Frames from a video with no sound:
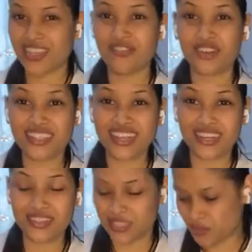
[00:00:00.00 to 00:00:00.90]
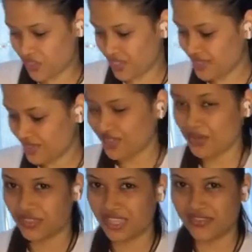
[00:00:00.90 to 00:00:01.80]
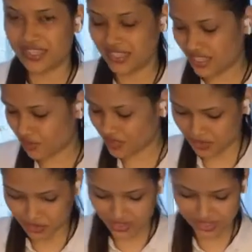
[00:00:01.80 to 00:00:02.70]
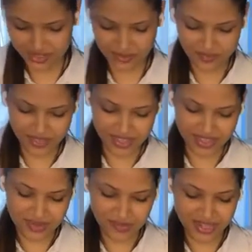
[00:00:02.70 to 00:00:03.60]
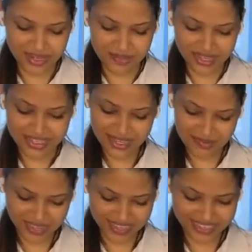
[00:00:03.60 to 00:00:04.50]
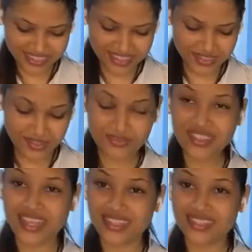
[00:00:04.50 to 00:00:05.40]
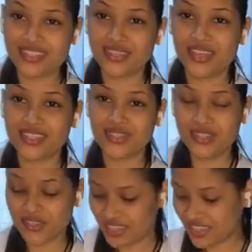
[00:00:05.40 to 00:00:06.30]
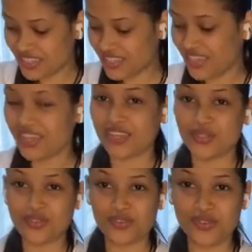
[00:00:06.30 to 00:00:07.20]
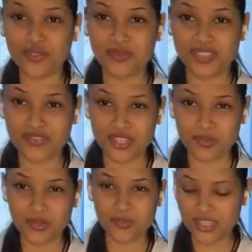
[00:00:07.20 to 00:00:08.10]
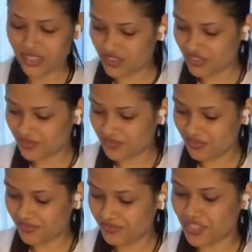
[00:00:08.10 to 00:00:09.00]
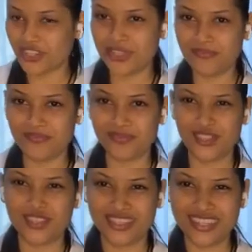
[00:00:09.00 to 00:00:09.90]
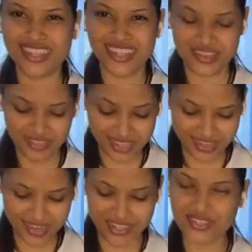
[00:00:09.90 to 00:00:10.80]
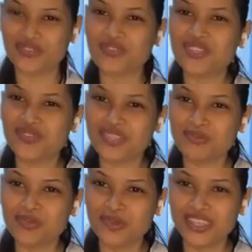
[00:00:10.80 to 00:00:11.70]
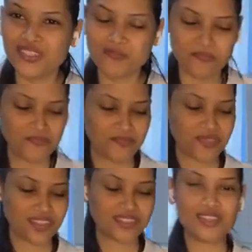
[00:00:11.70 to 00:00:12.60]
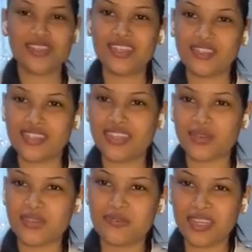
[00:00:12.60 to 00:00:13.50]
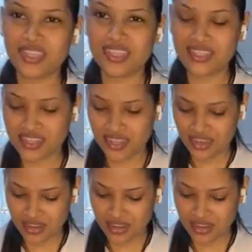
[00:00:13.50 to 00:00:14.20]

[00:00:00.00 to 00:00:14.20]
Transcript: I forgot to add in some cheese, so I'm going to give it a taste with some cheese. But in the meantime, guys, don't forget, you get your ingredients at Xtra Foods Facebook page. Sorry, you can see the live again at Xtra Foods Facebook page, so you can see how to make this.